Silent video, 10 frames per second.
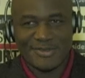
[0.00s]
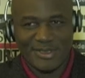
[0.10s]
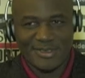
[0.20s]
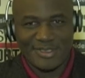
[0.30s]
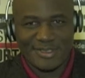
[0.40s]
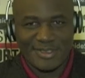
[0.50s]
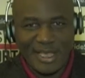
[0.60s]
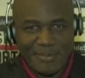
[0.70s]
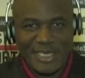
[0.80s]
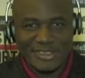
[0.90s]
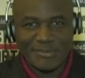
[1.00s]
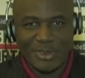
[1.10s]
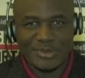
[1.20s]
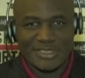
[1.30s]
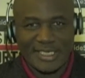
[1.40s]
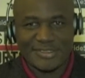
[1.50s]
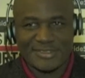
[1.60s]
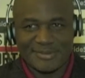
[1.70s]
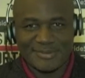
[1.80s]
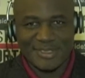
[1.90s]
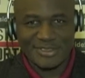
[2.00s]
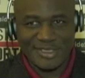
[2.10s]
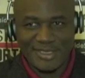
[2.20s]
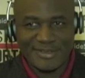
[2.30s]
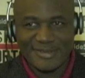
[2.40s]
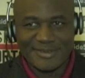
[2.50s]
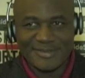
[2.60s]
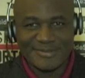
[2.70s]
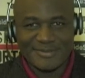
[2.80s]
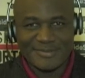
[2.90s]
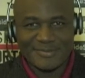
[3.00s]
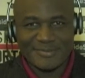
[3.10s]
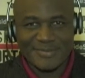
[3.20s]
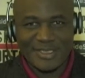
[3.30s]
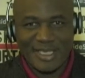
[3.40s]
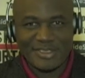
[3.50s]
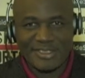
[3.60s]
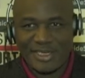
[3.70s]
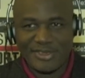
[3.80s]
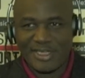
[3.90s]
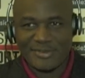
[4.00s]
the most sense, doesn't it? How does that not?